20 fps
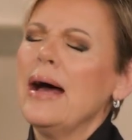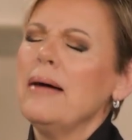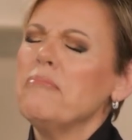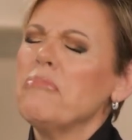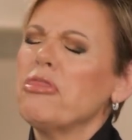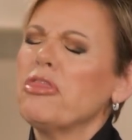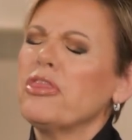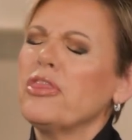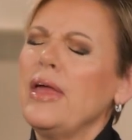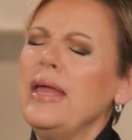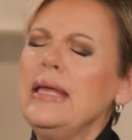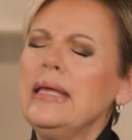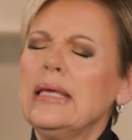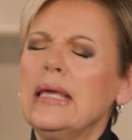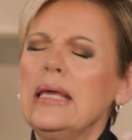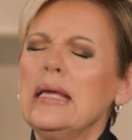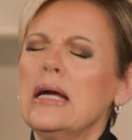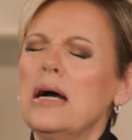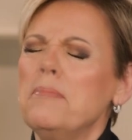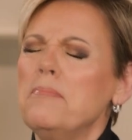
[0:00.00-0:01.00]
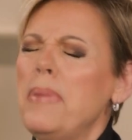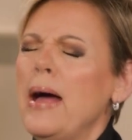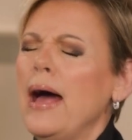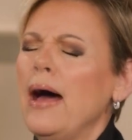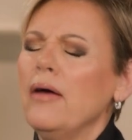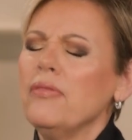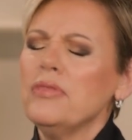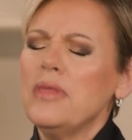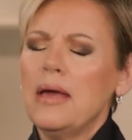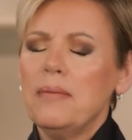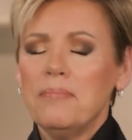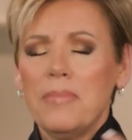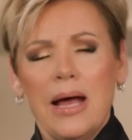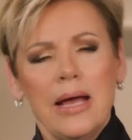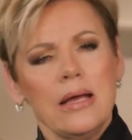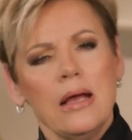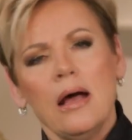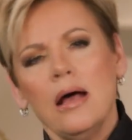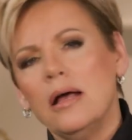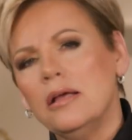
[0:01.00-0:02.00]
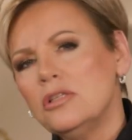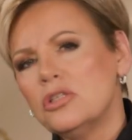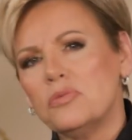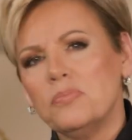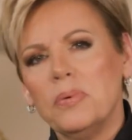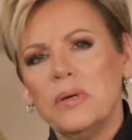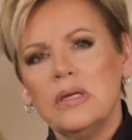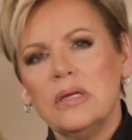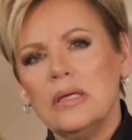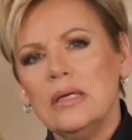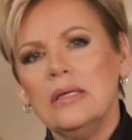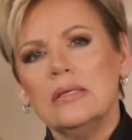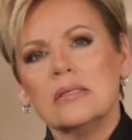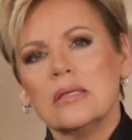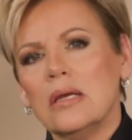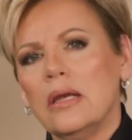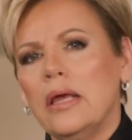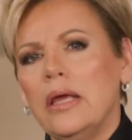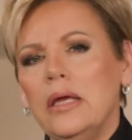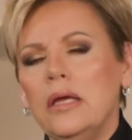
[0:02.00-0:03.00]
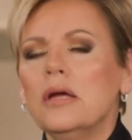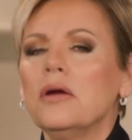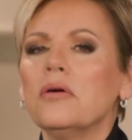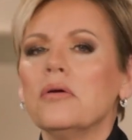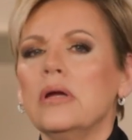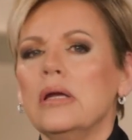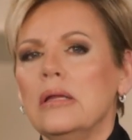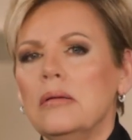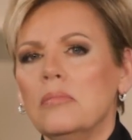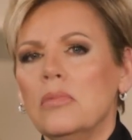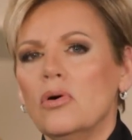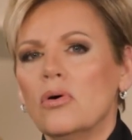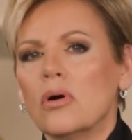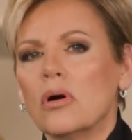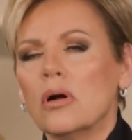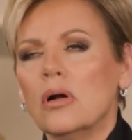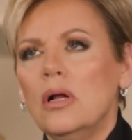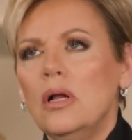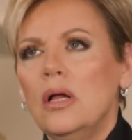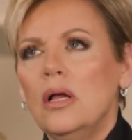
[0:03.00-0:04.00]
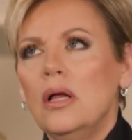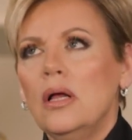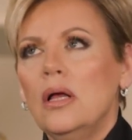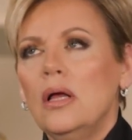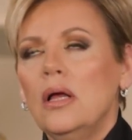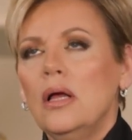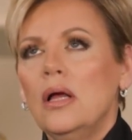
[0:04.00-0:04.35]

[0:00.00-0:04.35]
I'm thinking about that my husband isn't here anymore. Mm-hmm